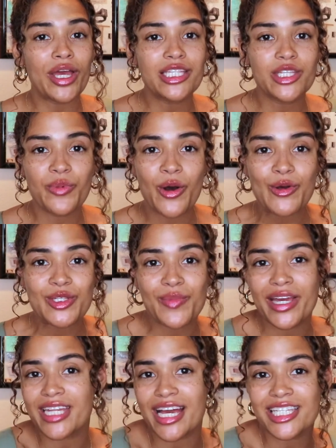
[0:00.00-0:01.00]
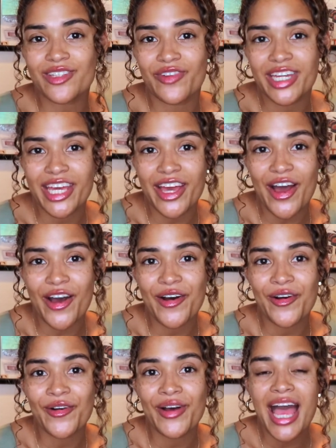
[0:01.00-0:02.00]
wait to post my next
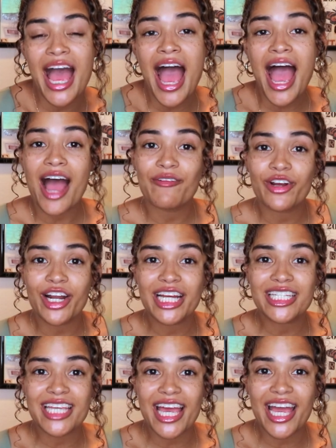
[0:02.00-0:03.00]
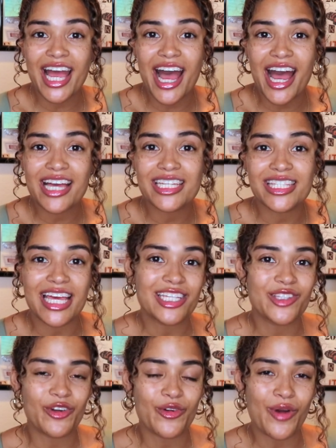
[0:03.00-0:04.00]
video. Have a great day guys.
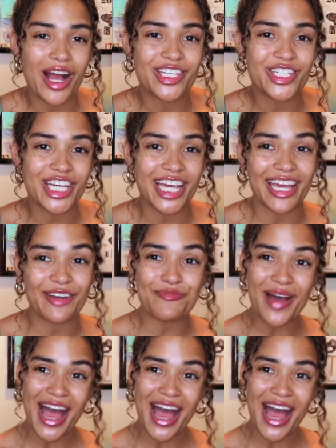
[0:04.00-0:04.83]
Thanks for watching.